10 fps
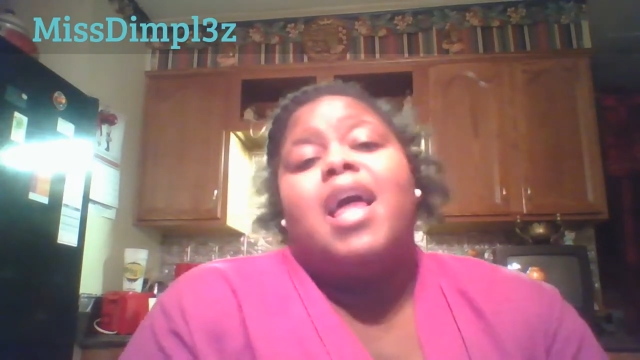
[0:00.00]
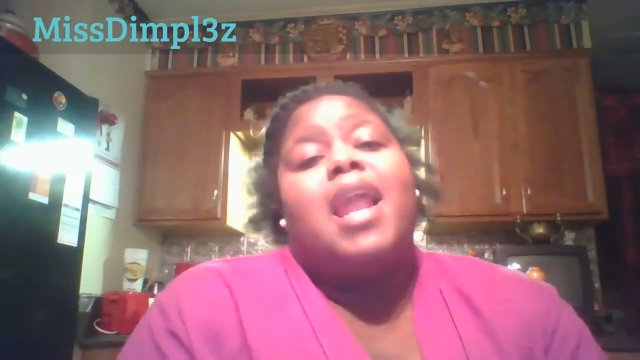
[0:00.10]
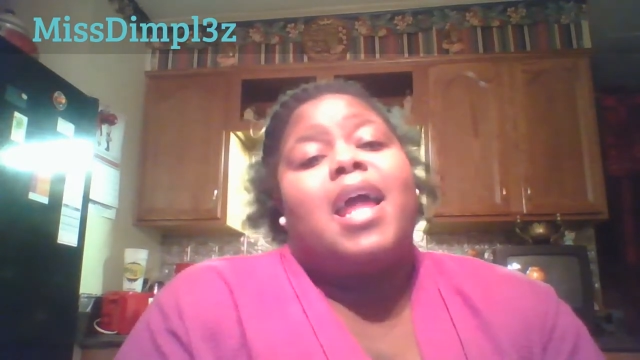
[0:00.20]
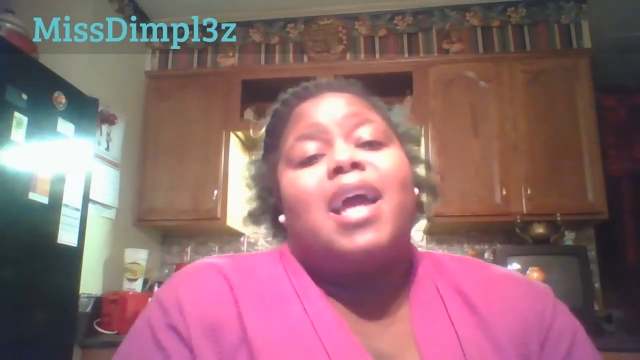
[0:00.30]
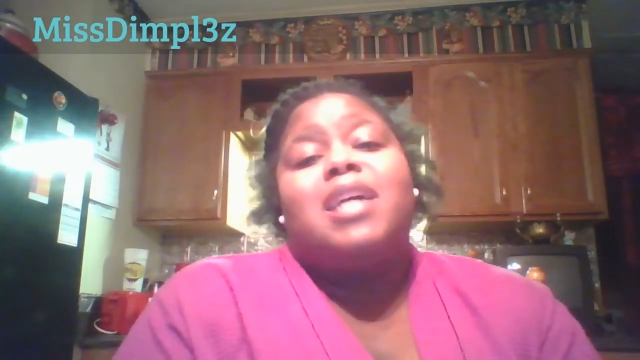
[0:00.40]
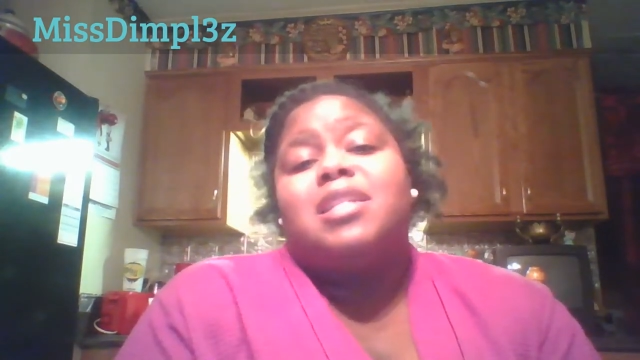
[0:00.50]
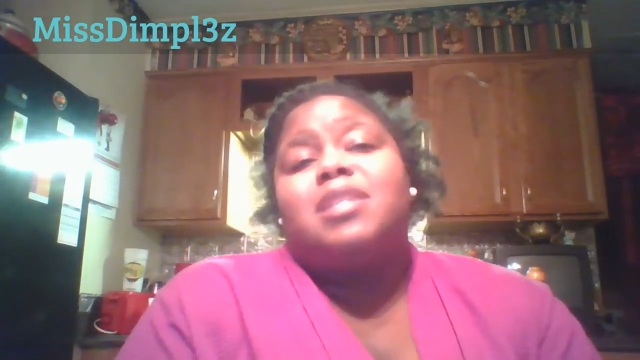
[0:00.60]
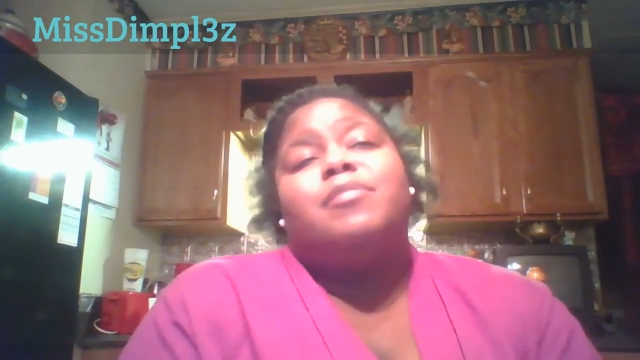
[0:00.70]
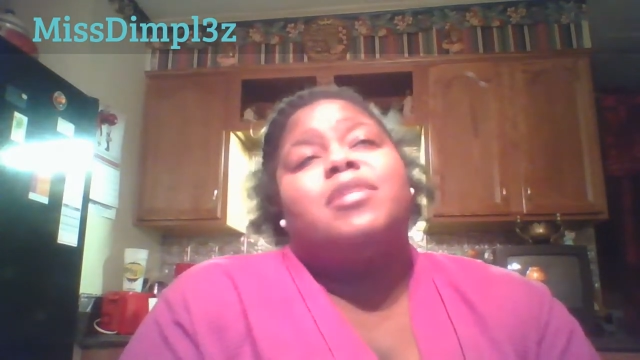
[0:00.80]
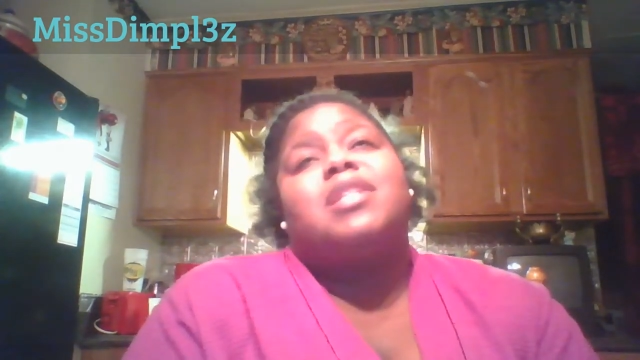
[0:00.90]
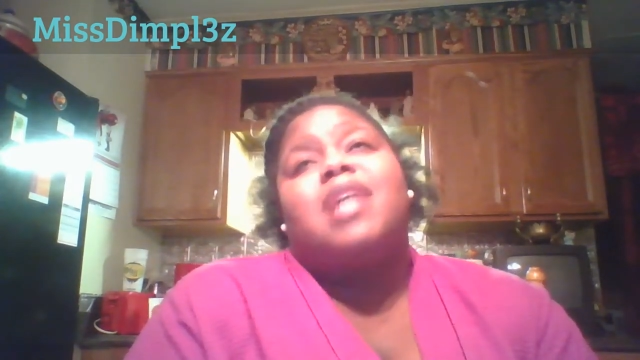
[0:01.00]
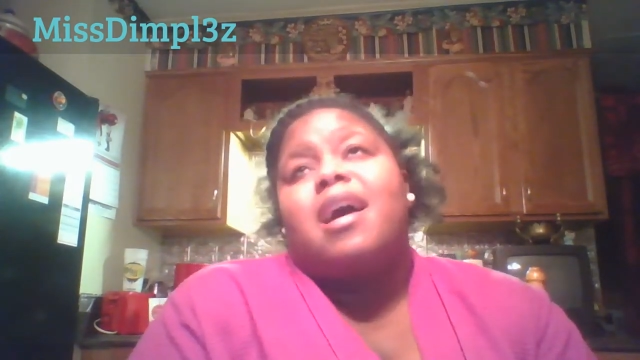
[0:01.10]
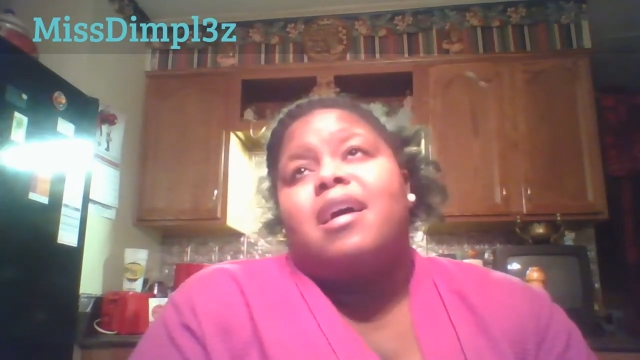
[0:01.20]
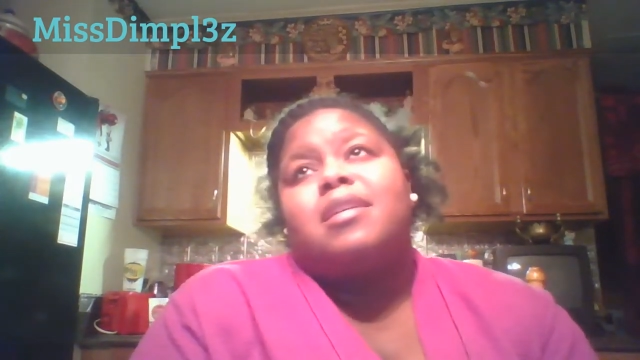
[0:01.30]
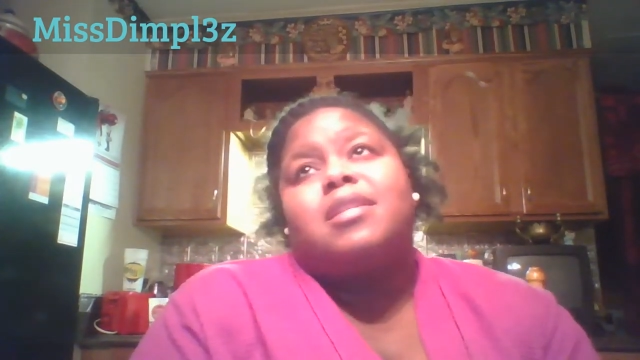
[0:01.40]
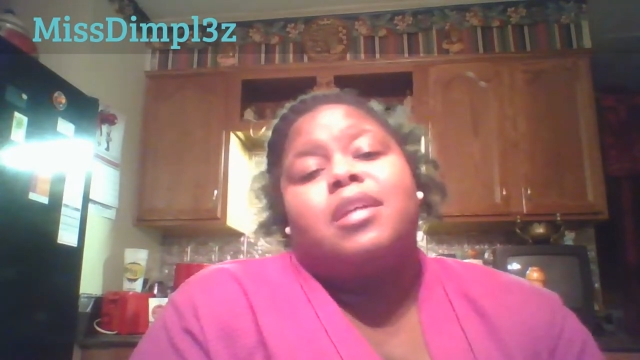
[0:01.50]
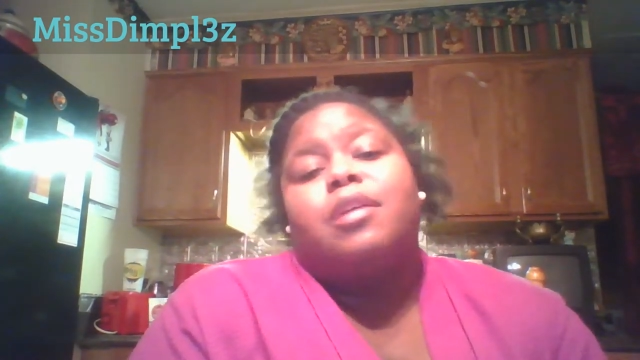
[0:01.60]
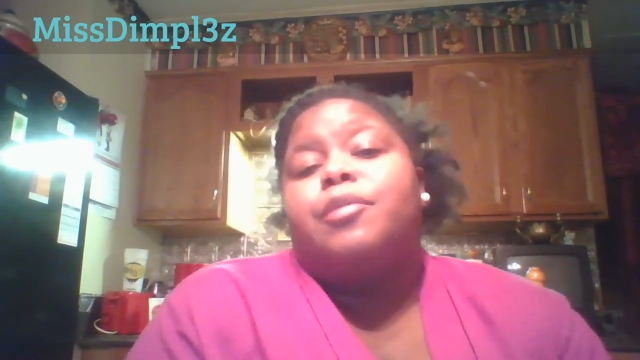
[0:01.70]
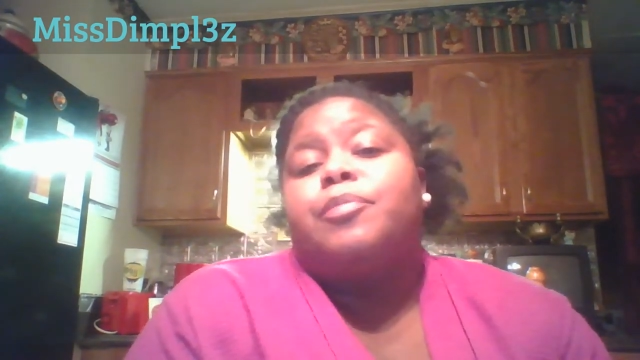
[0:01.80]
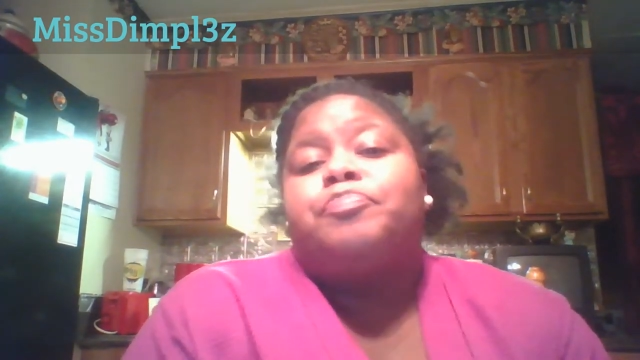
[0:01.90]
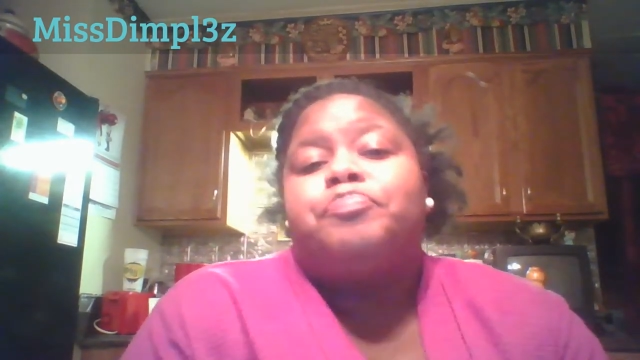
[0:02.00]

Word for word: Like, I just been tired, so